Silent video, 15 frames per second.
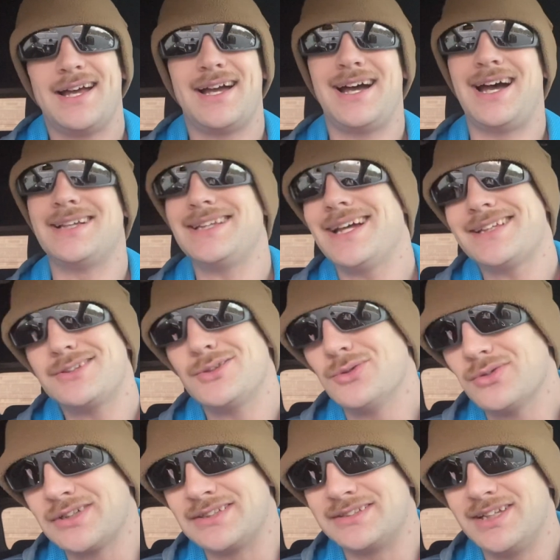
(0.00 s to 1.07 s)
I like the
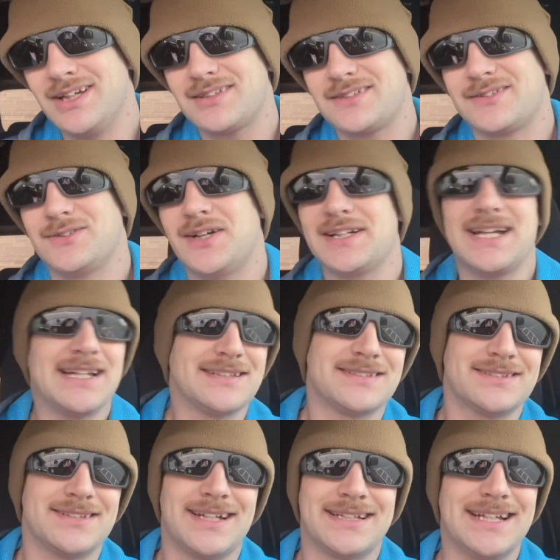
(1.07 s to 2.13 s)
Oregon Ducks, so I
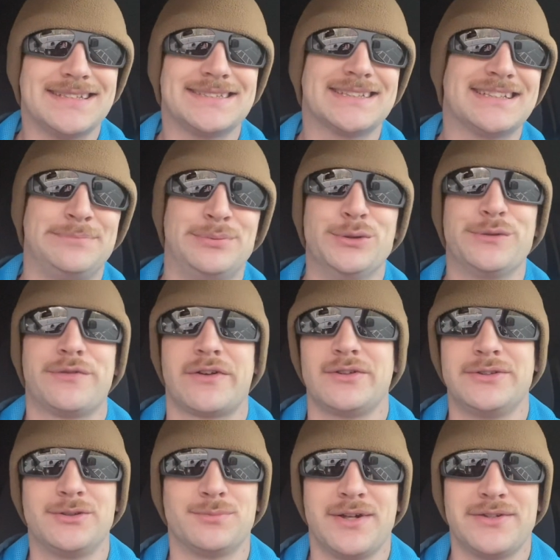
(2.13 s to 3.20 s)
guess I got to pull for their
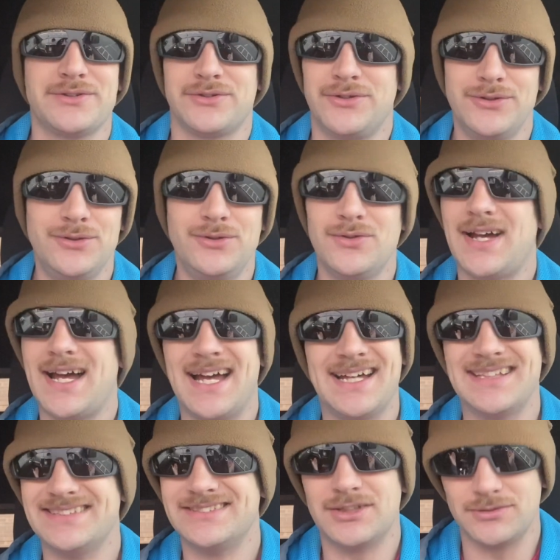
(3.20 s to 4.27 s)
little brother too.
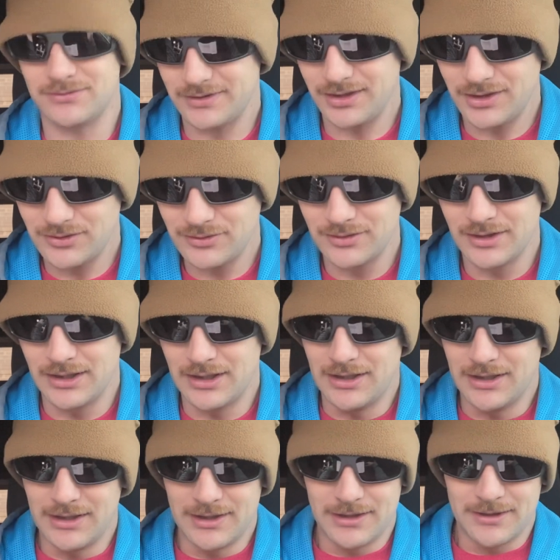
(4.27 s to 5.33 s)
I don't know.
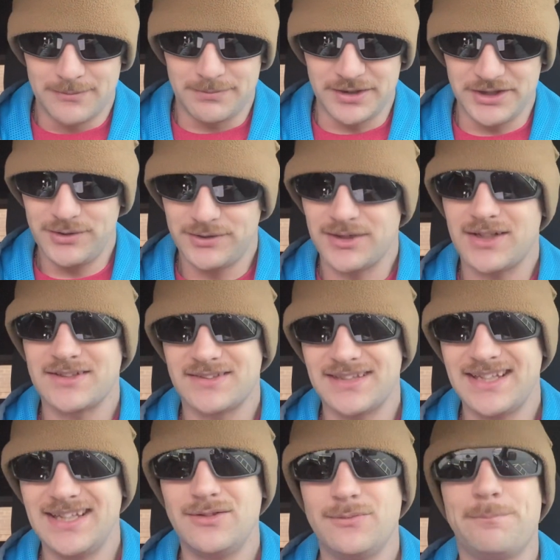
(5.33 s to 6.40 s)
But Utah
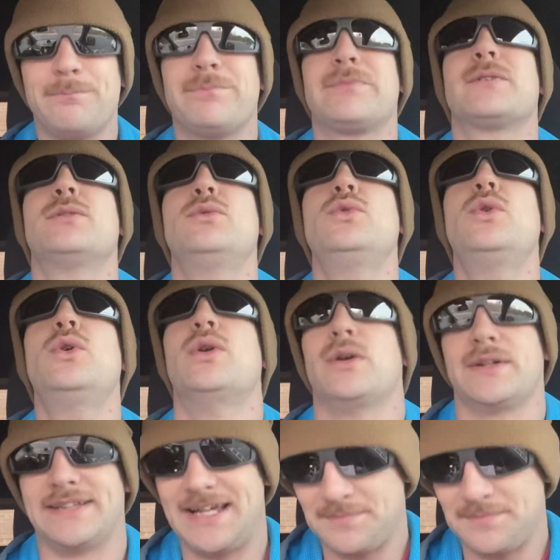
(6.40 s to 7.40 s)
State, woo, they